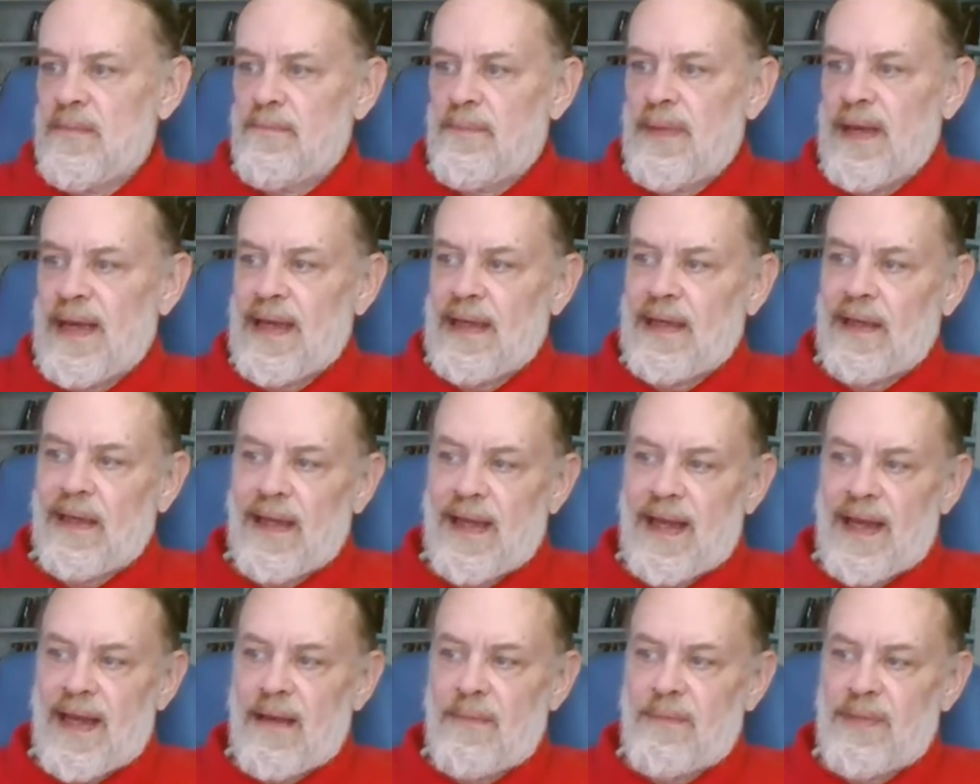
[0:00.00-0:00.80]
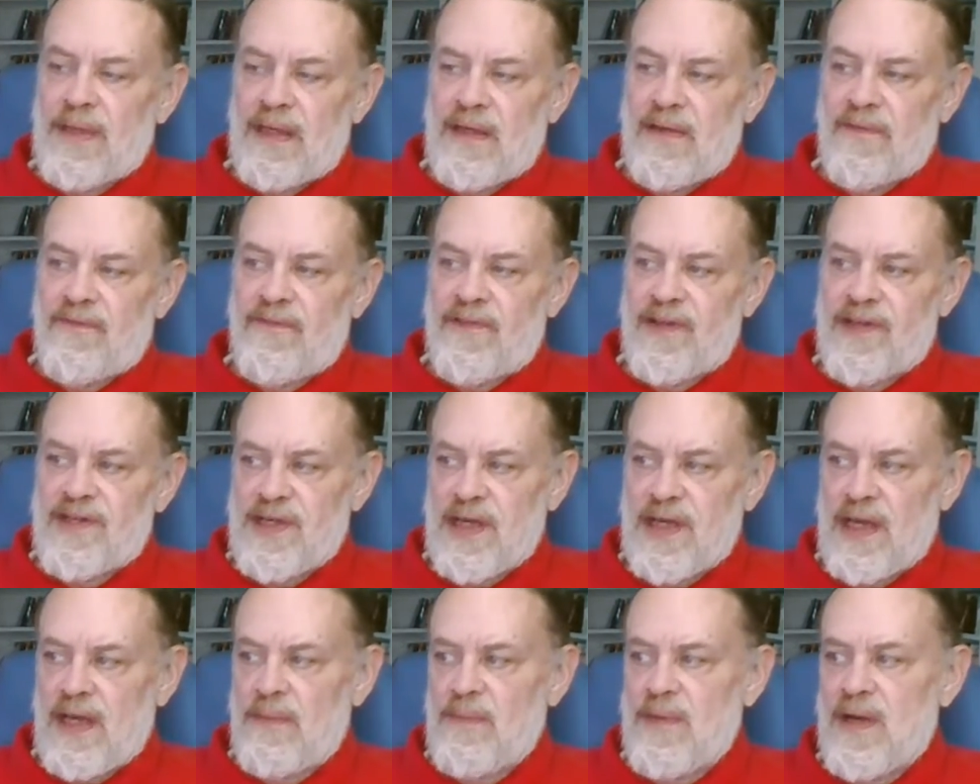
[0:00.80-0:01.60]
Battle Abbey of the
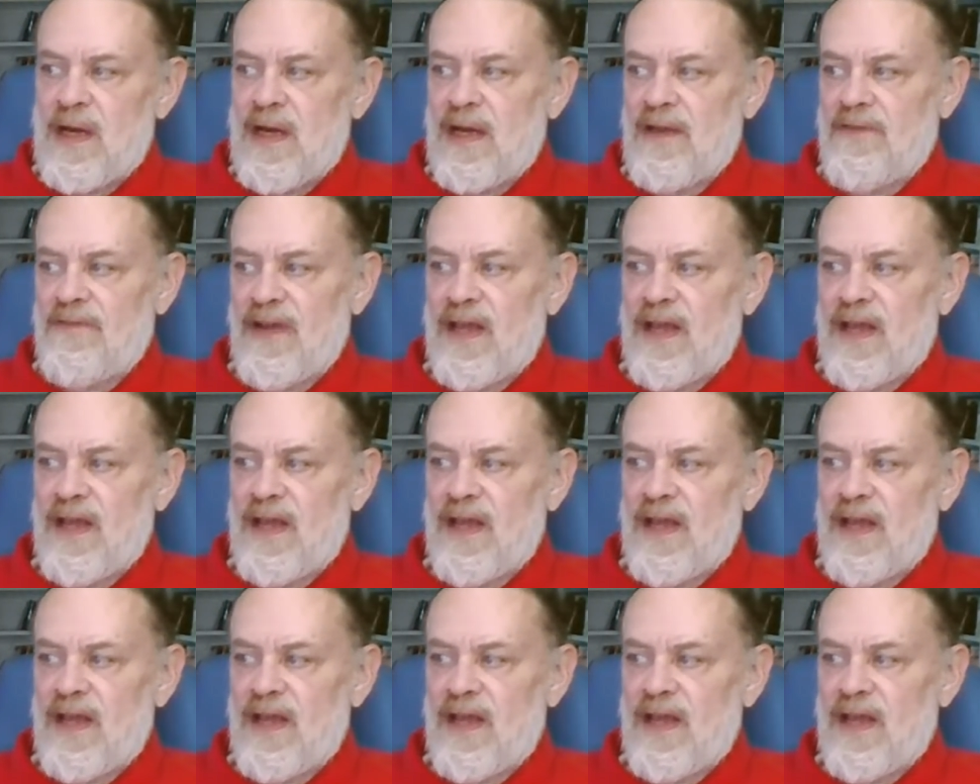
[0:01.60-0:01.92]
same high